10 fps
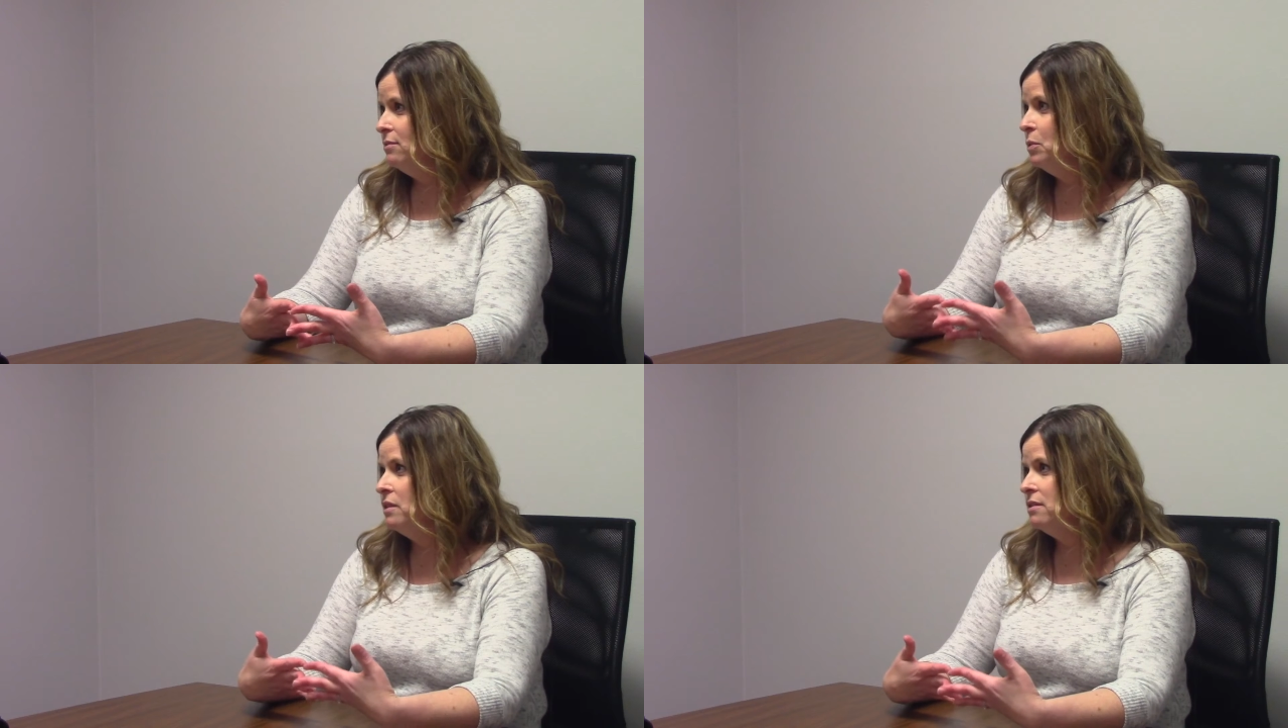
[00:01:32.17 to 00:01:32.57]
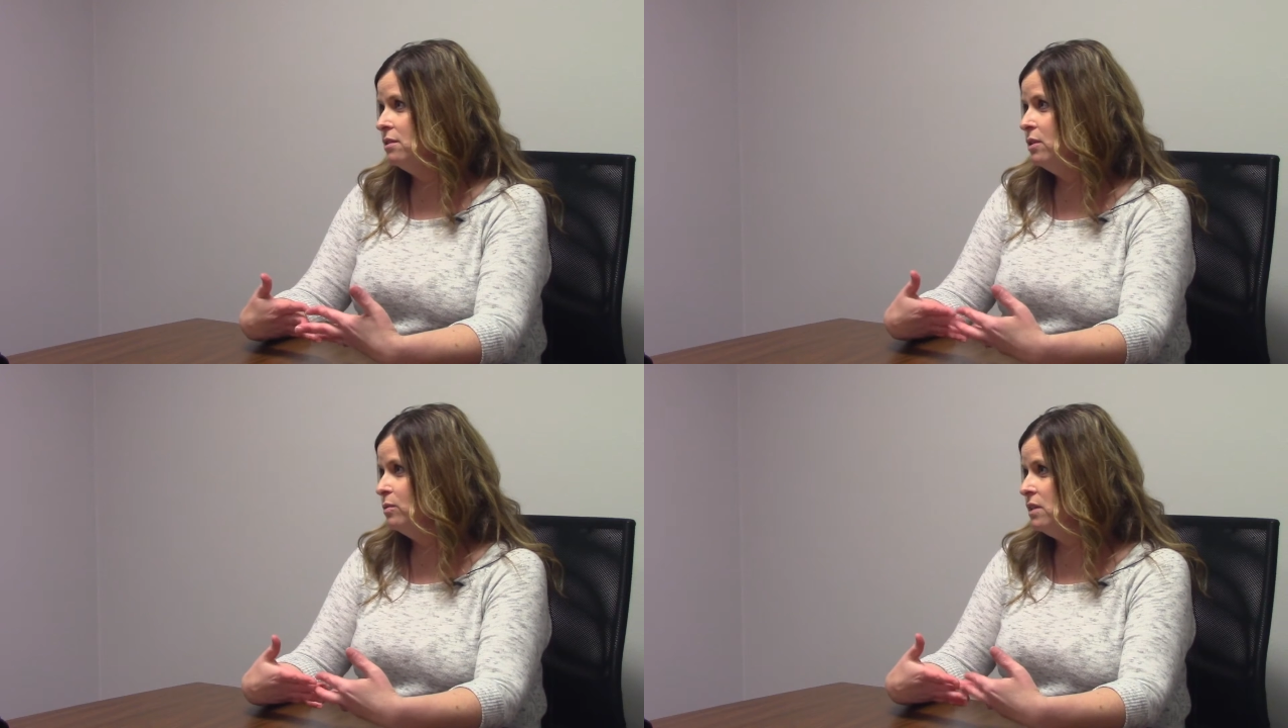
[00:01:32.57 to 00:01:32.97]
to
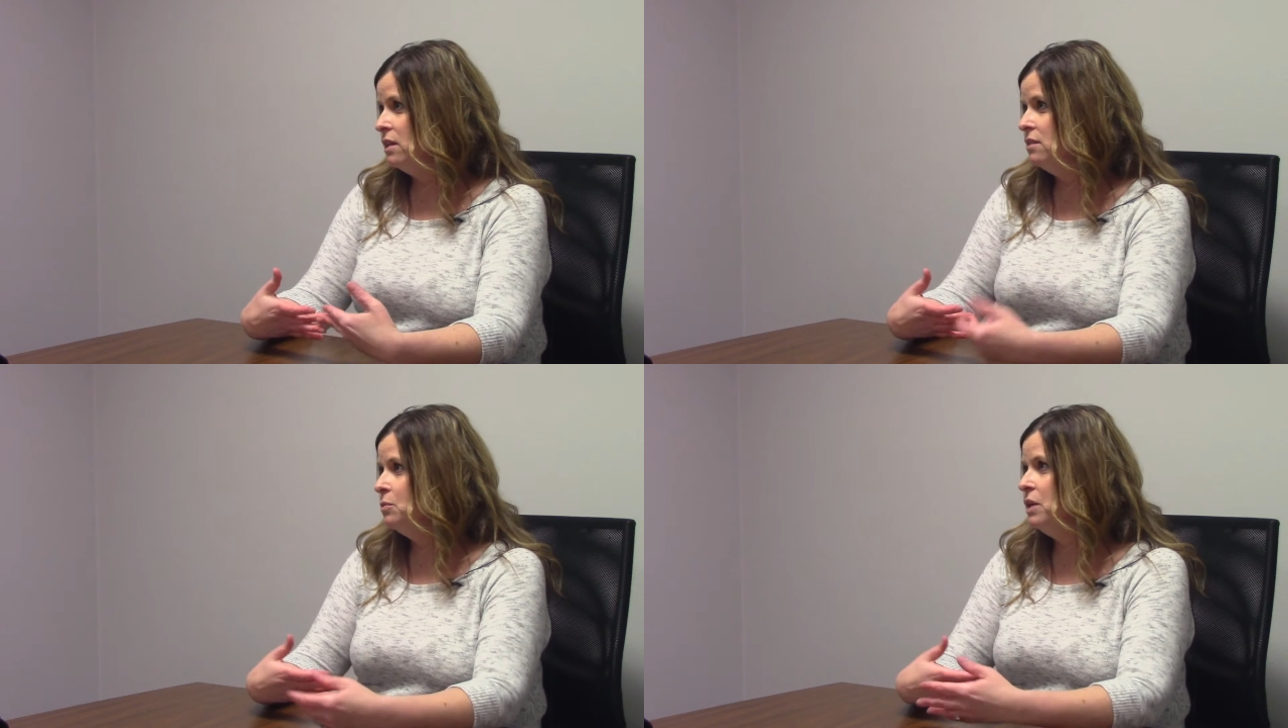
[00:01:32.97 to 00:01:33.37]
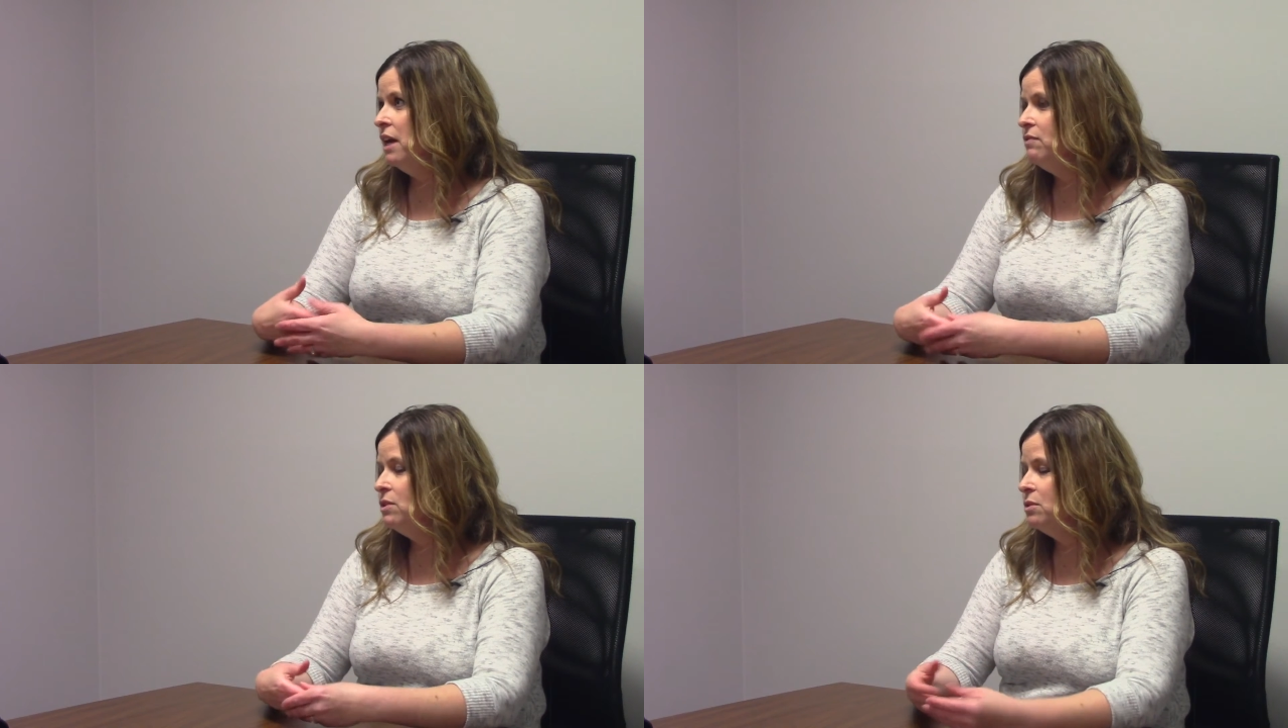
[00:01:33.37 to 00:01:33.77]
closing. We
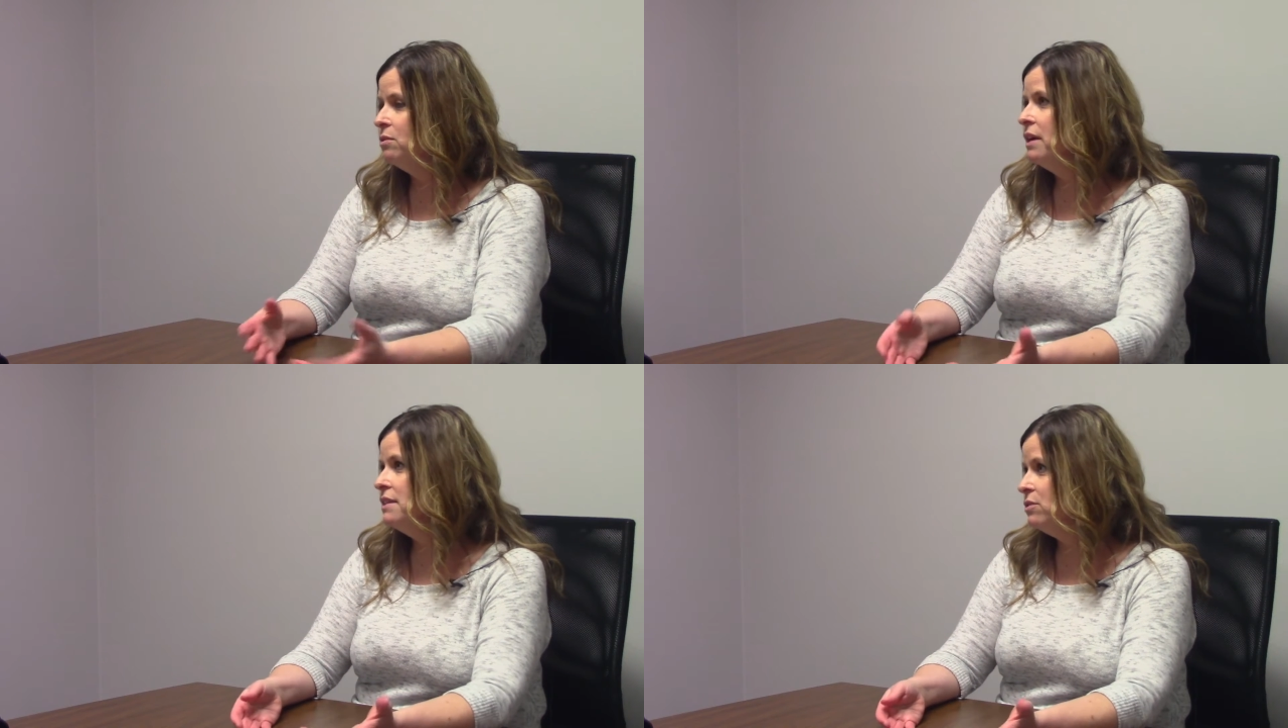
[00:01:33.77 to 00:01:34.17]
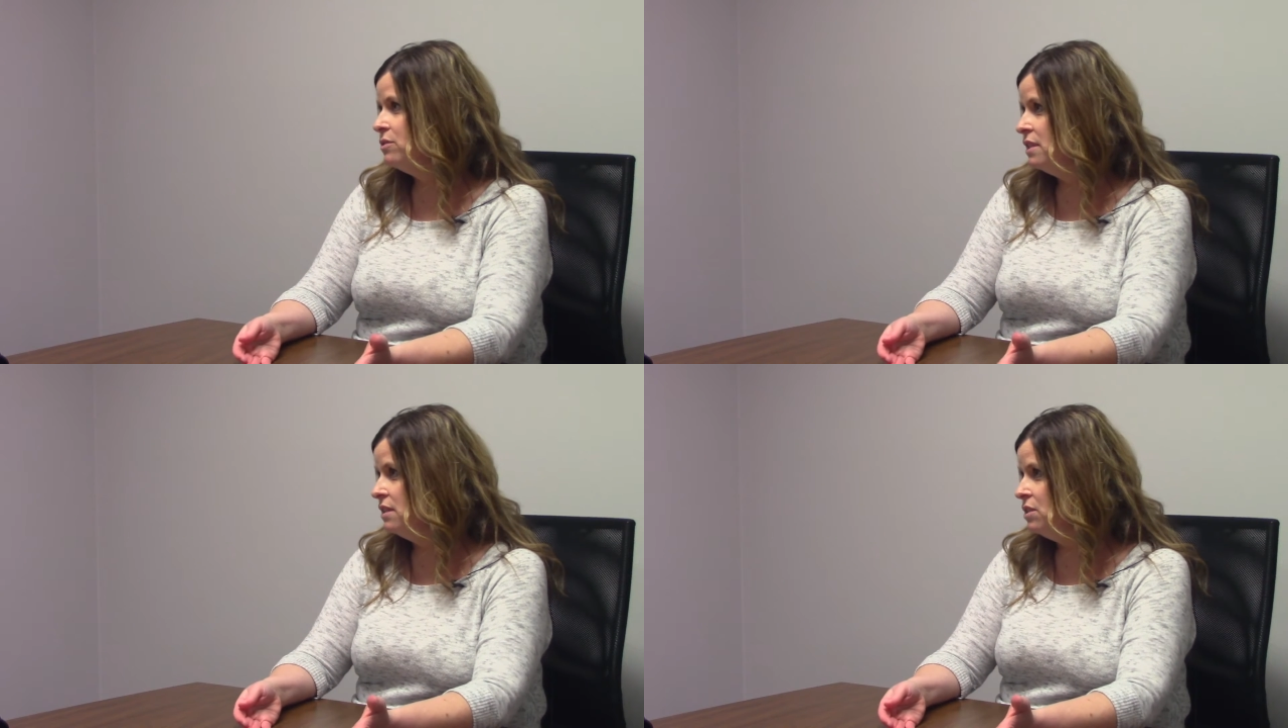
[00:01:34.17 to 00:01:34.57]
have to notarize their
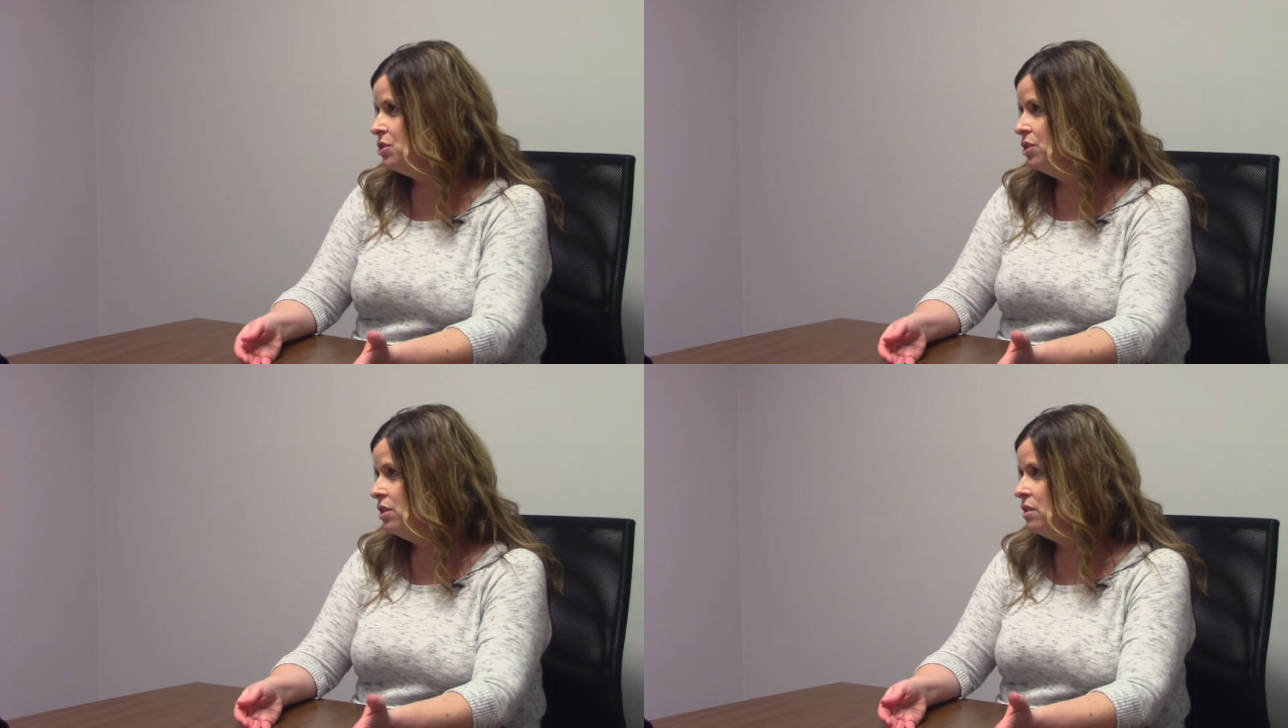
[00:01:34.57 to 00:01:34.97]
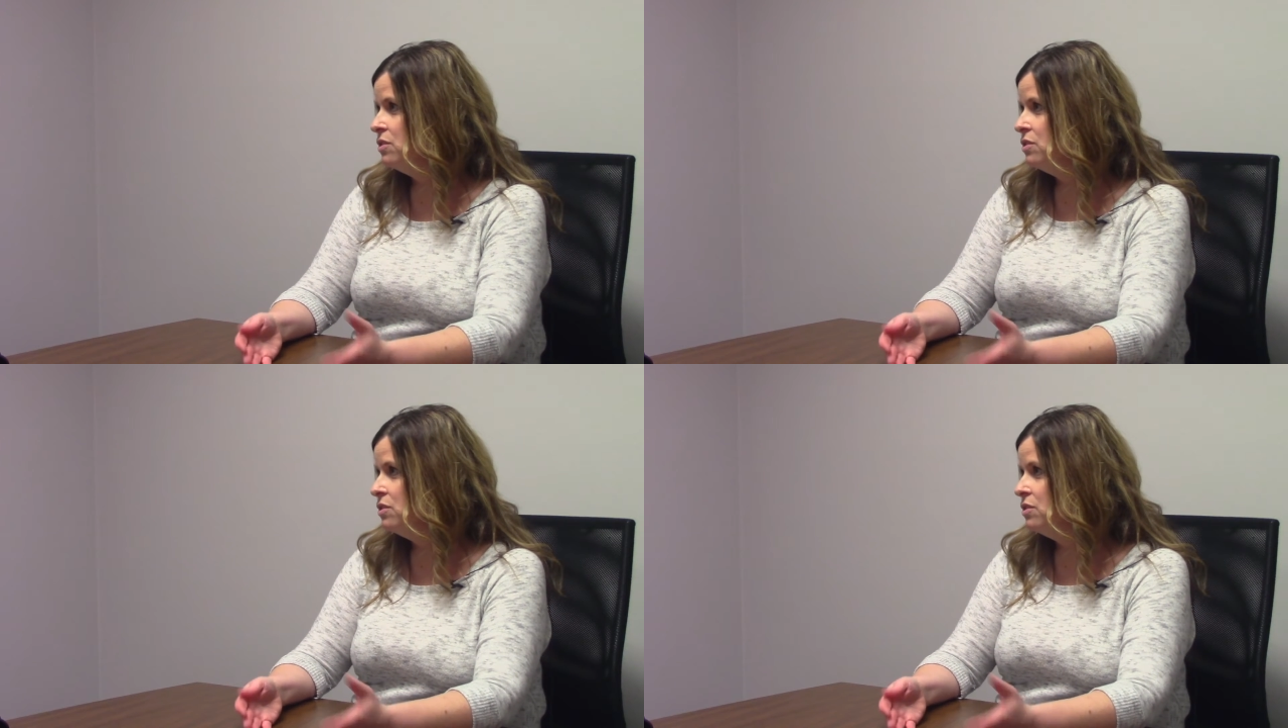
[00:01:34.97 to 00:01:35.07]
signature,